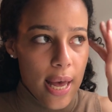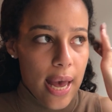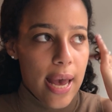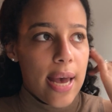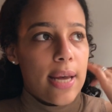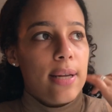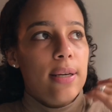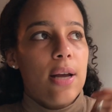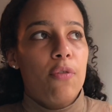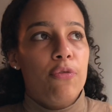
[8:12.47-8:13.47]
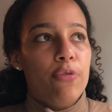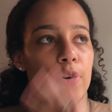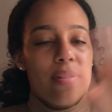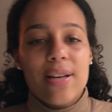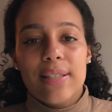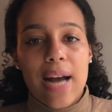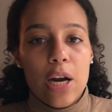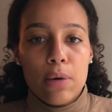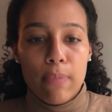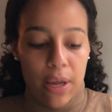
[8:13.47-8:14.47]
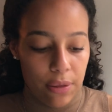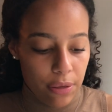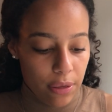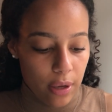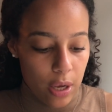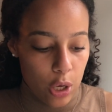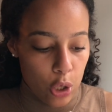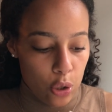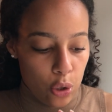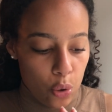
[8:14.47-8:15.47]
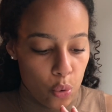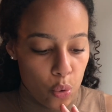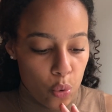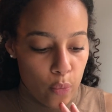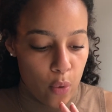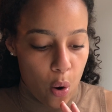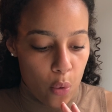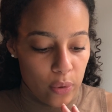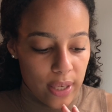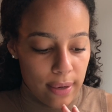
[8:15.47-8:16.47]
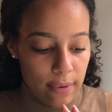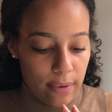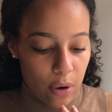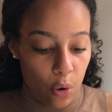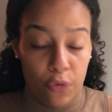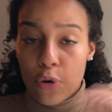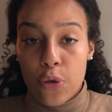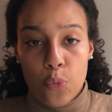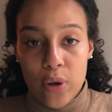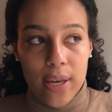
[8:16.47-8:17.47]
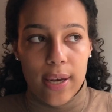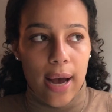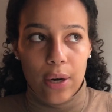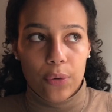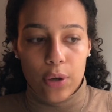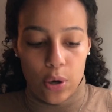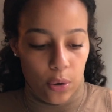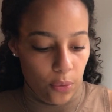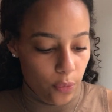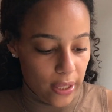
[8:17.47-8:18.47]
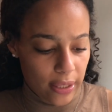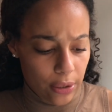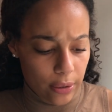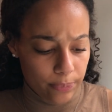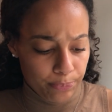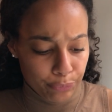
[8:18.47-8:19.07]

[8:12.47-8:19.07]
And for the entire month, you only, or for the week, I don't know what their